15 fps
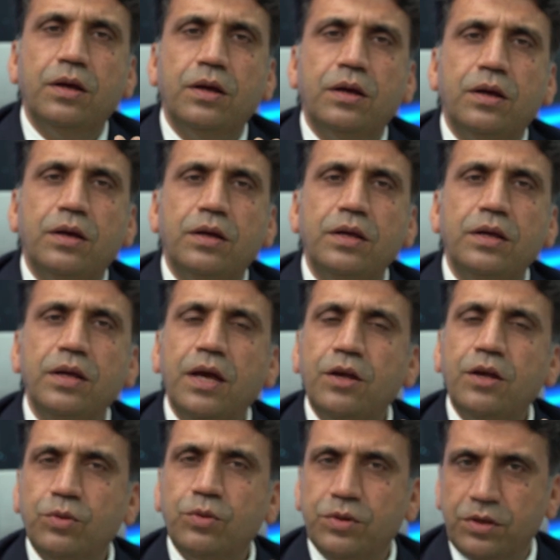he has to
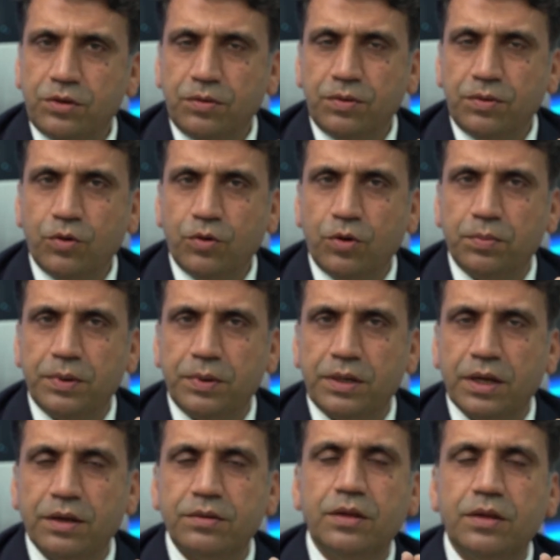register for corporate tax.
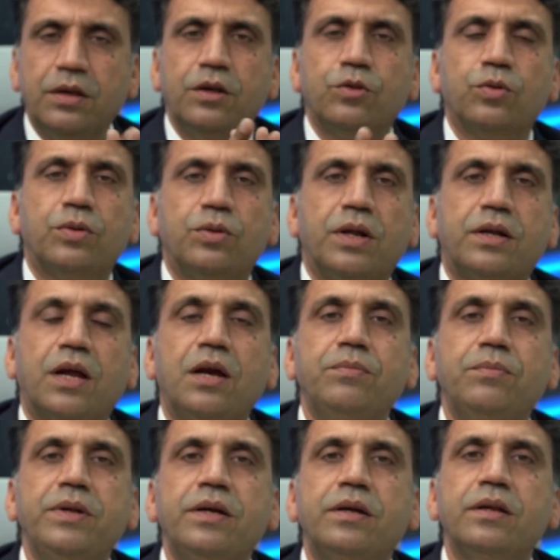So the time
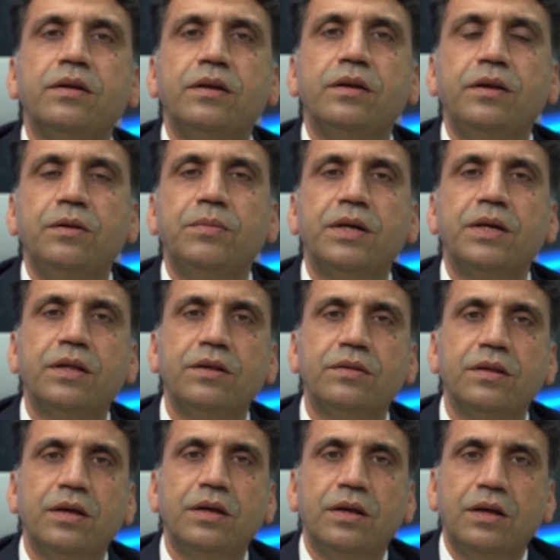limit is,
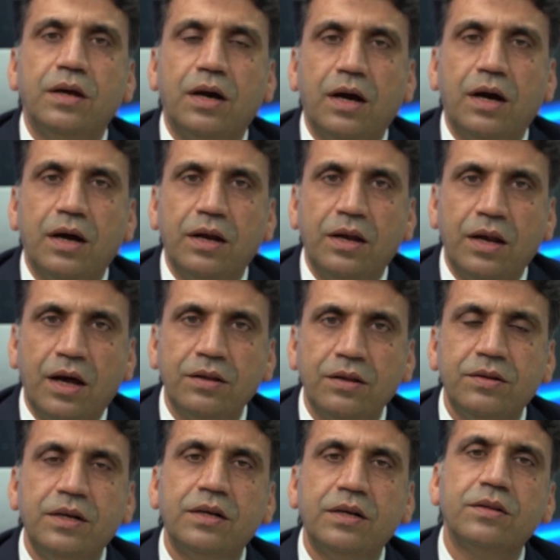last date
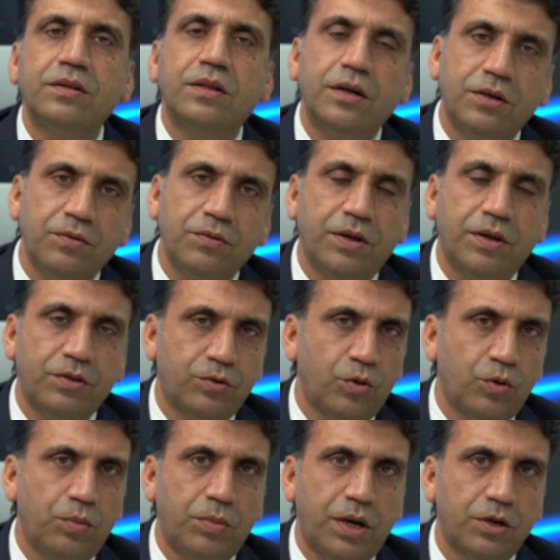is 31st of
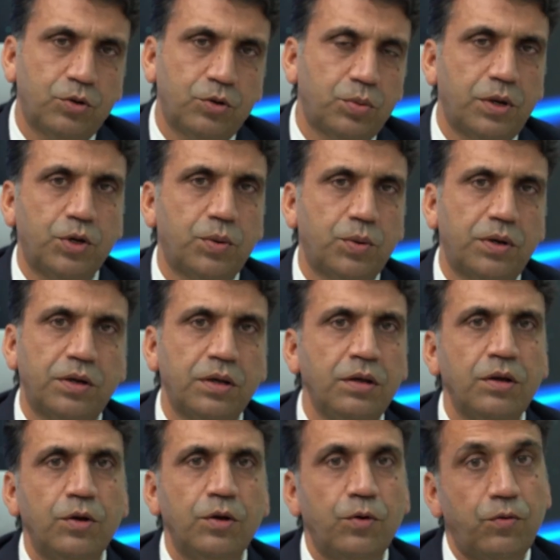March
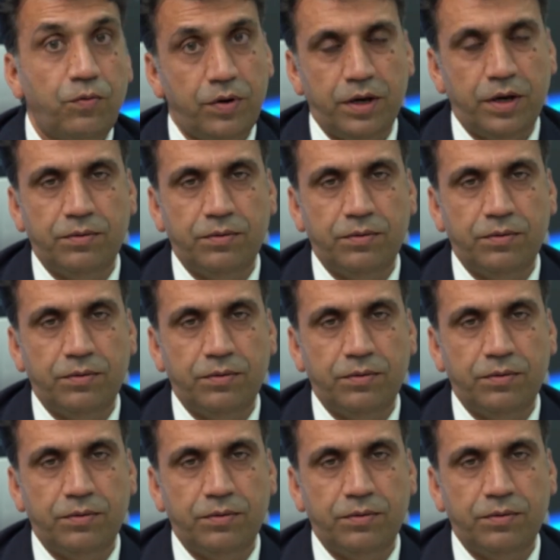2025.